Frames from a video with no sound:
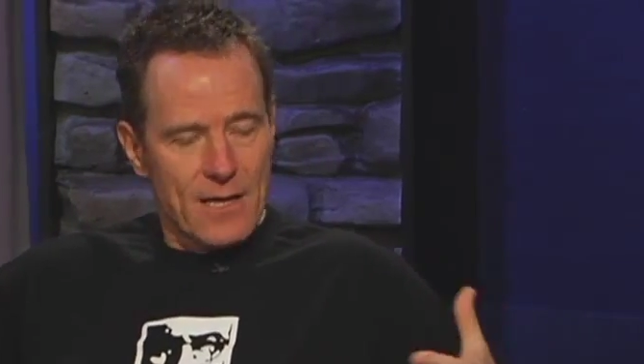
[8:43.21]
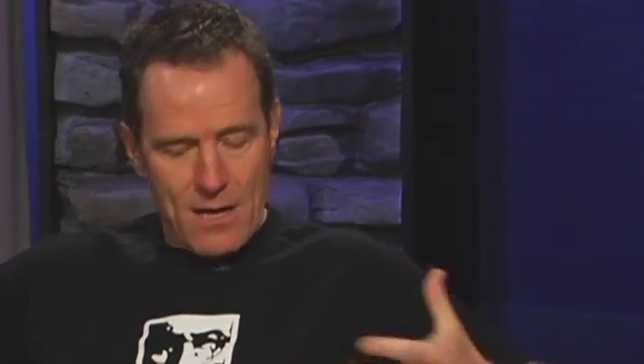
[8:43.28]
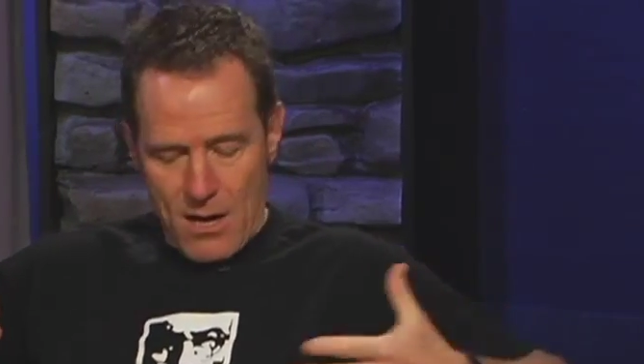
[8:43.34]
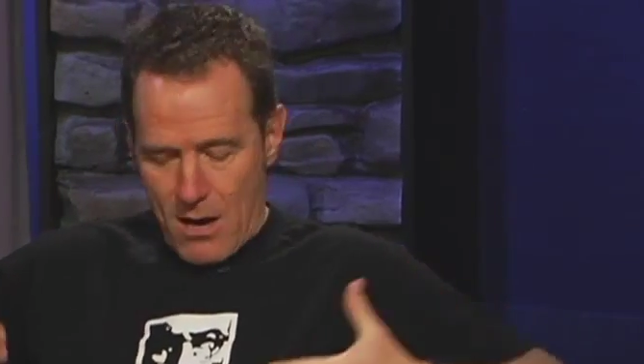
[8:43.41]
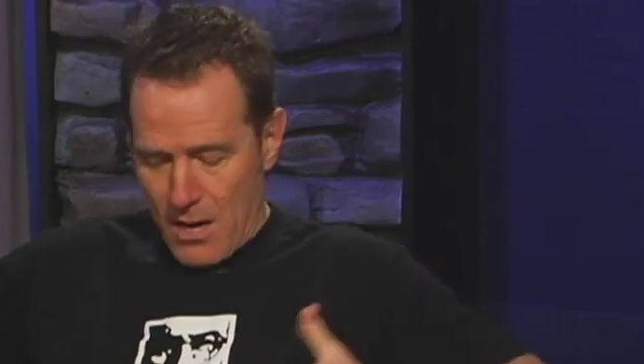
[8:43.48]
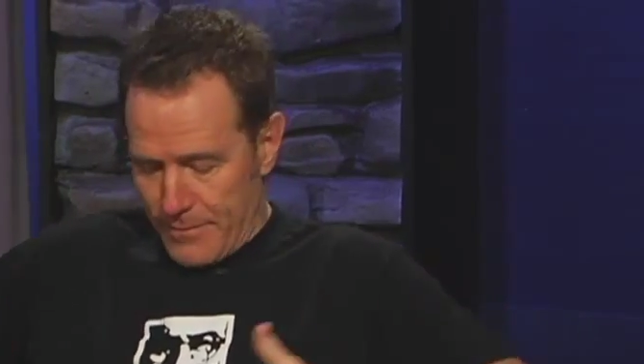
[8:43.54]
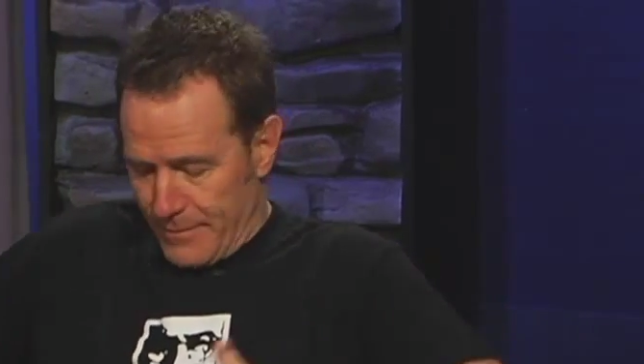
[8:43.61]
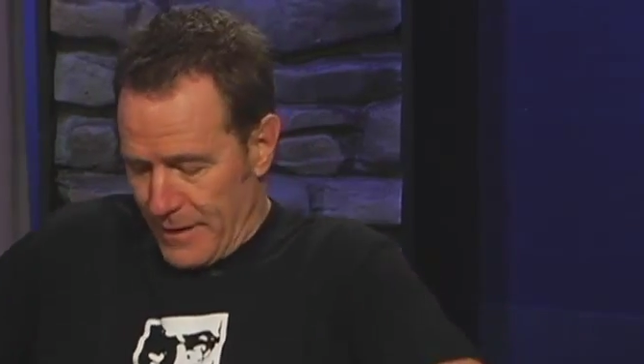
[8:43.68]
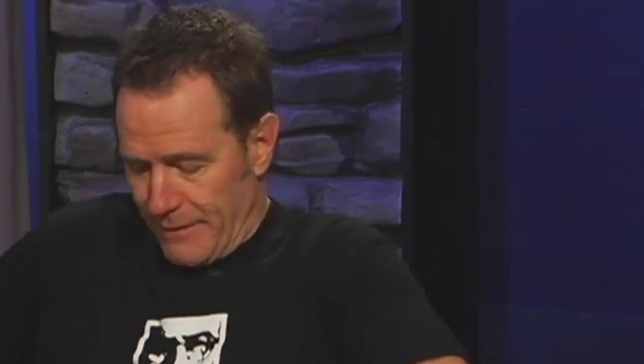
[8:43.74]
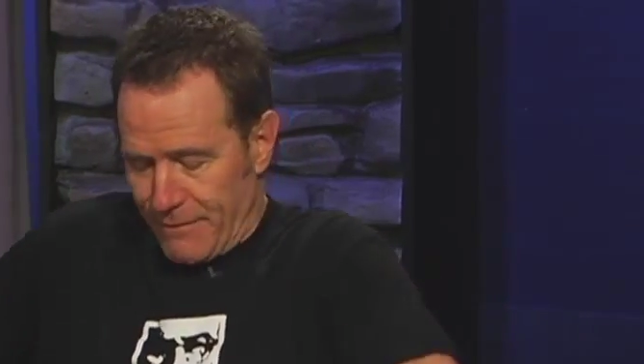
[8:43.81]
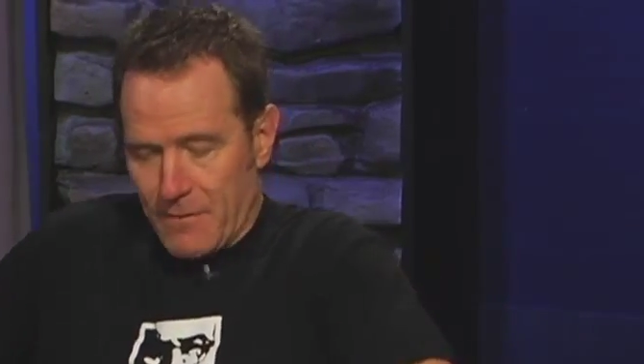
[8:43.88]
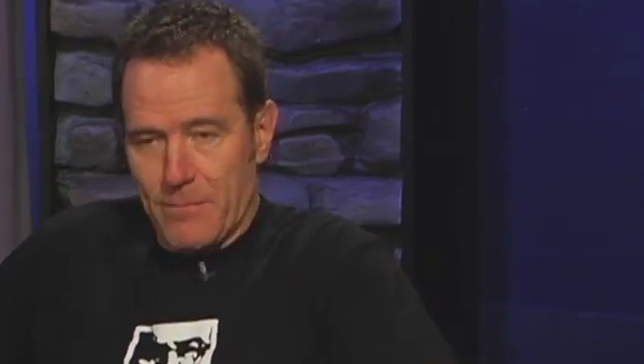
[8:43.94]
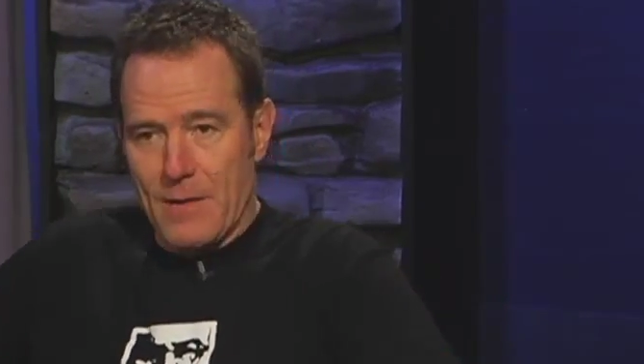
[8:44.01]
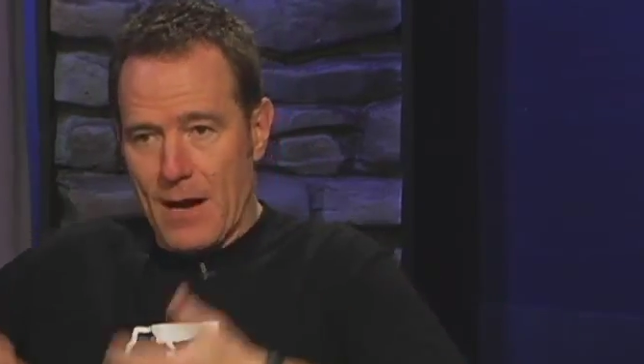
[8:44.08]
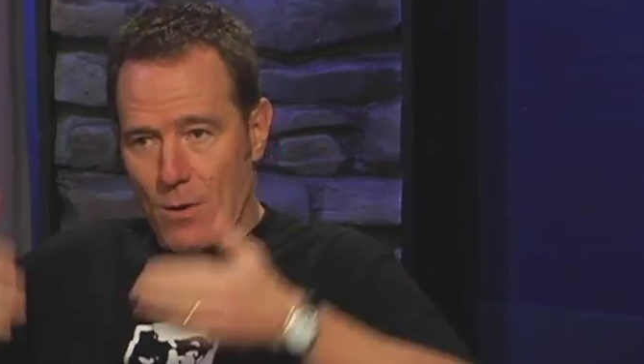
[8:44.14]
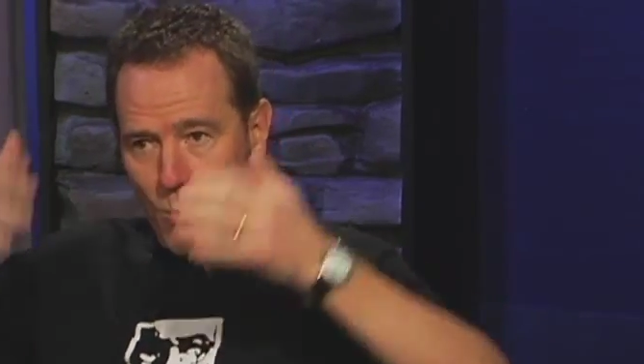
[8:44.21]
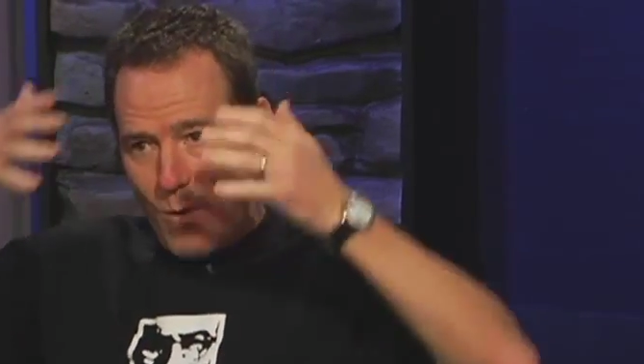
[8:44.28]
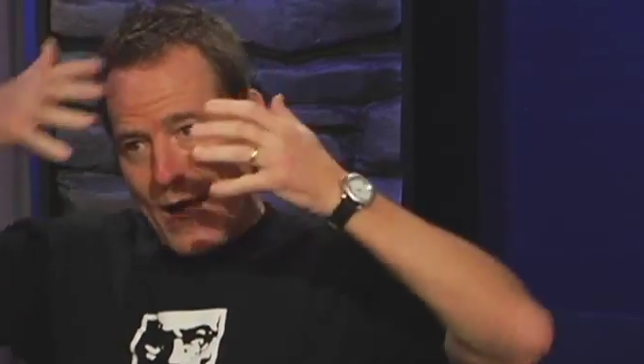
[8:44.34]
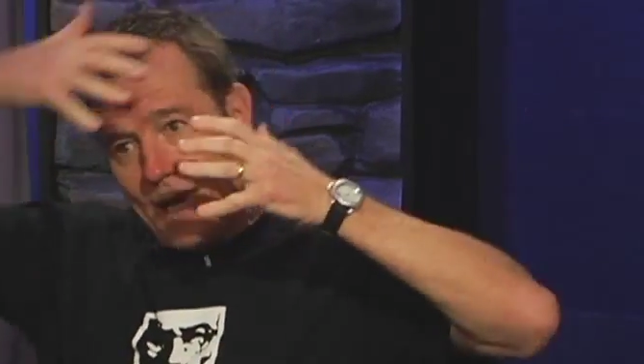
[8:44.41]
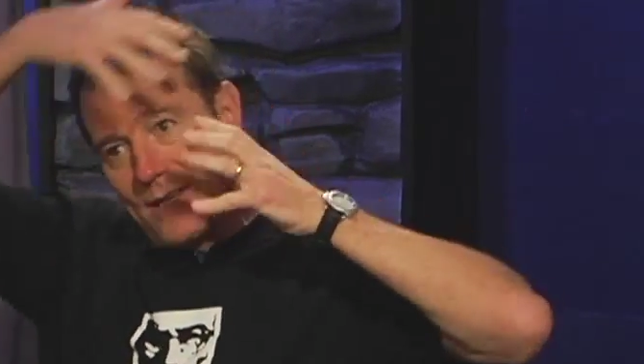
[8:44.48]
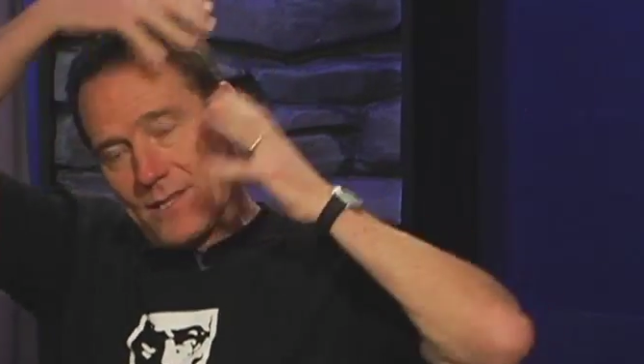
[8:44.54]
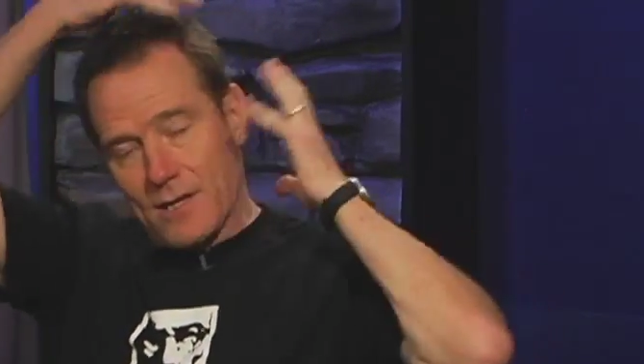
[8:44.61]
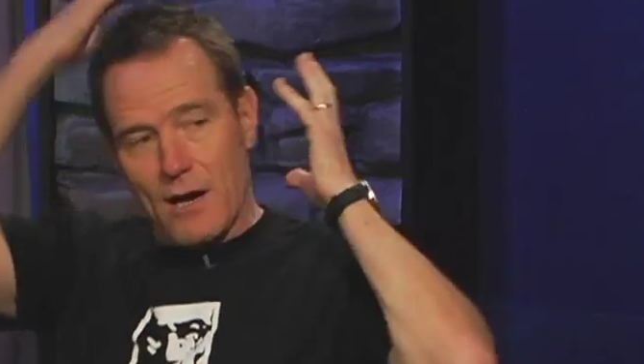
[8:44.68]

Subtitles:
on me from my waist